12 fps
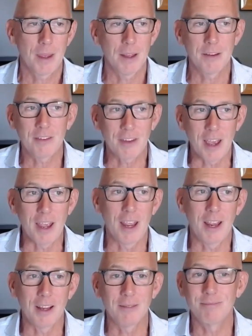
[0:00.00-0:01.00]
and
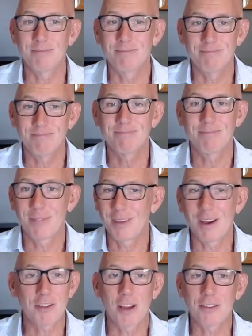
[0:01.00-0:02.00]
saying,
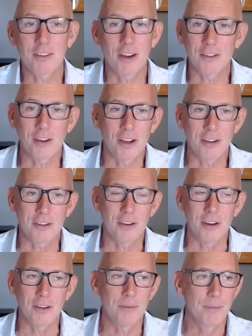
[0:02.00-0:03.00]
I've got to start
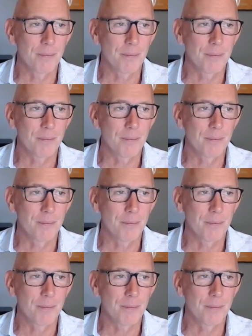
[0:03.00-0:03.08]
charging you.